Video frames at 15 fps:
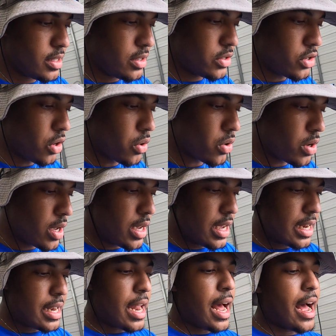So
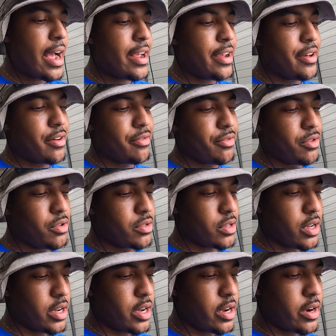the height intervals
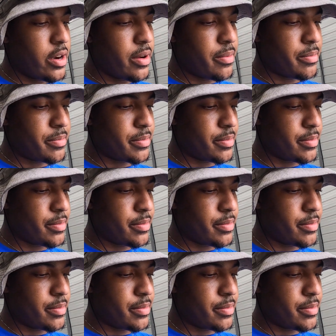are,